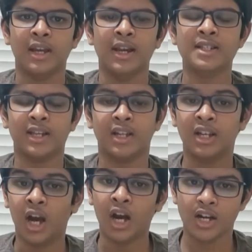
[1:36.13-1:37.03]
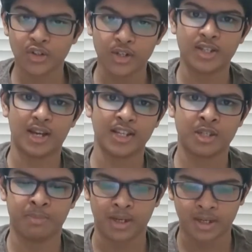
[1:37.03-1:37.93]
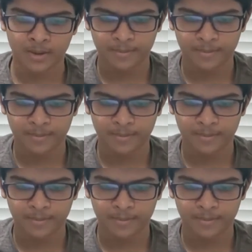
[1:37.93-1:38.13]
it's like country-sized big.